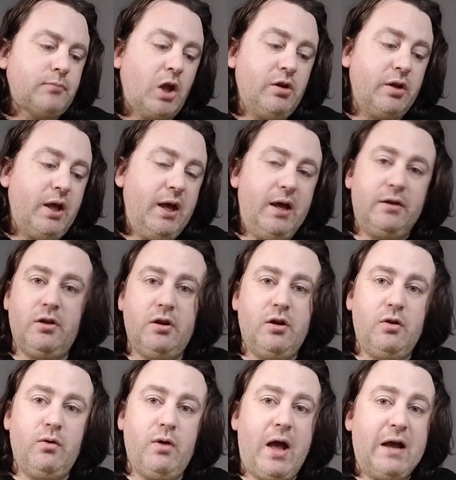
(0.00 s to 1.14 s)
Okay, I don't
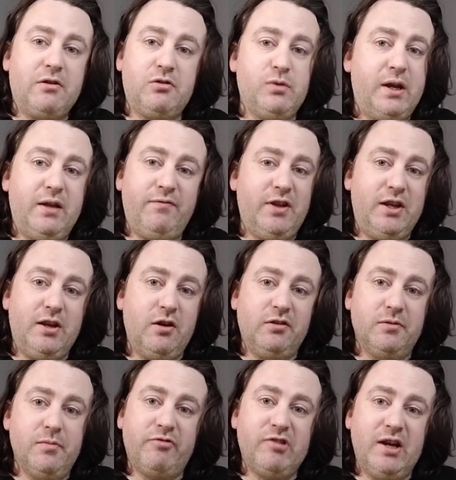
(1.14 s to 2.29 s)
know how to edit videos,
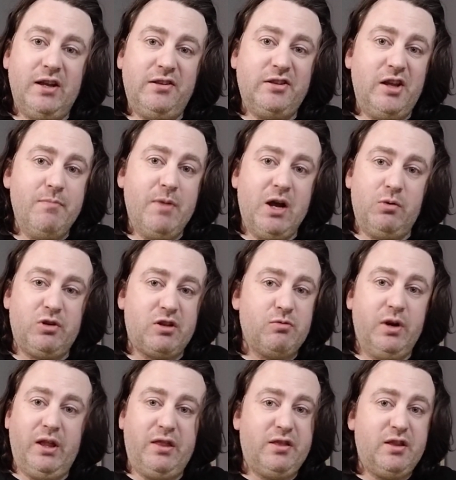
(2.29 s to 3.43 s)
I'm afraid, so you might just
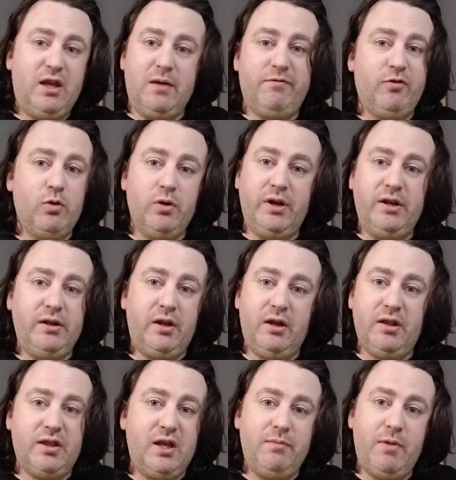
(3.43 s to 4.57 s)
want to skip forward until you
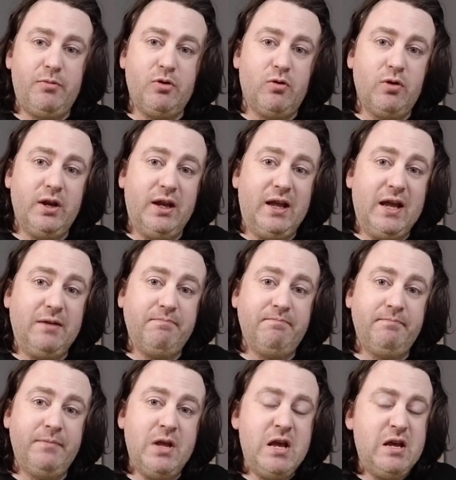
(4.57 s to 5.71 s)
see me talking again.
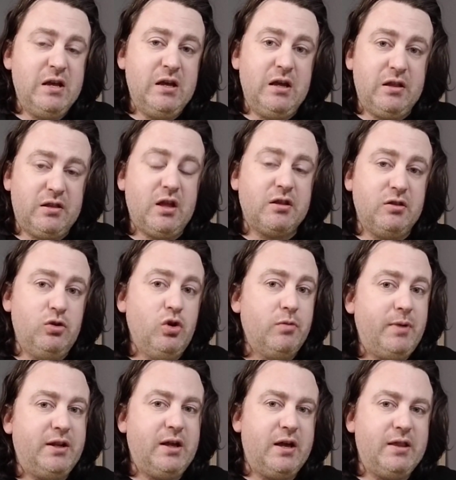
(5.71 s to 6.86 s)
This doesn't
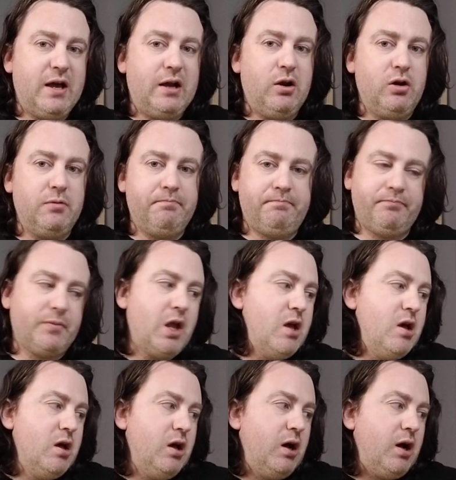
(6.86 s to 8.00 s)
normally take that long.
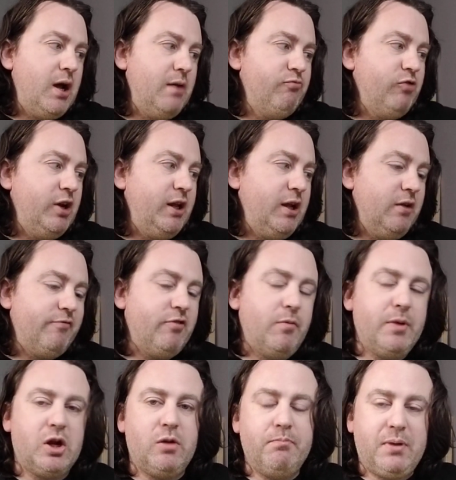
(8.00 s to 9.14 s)
I am running it from a
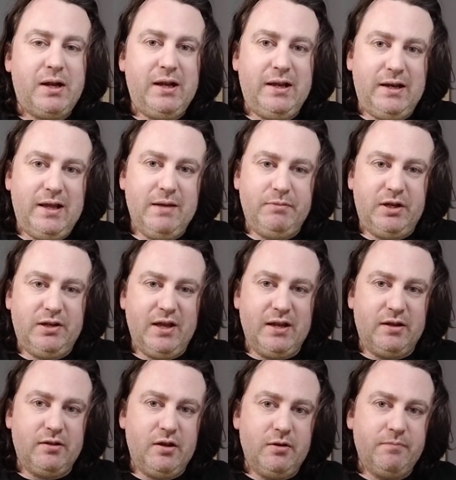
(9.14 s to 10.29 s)
completely empty tank
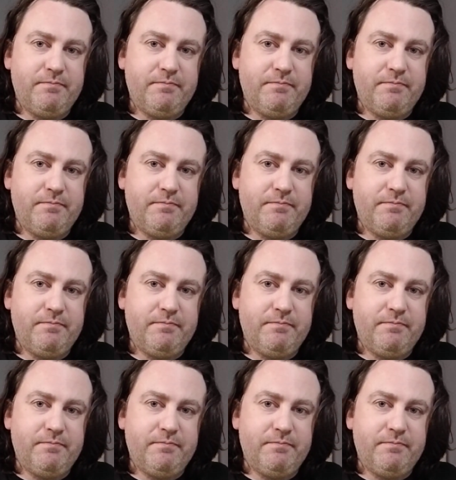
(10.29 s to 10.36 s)
though.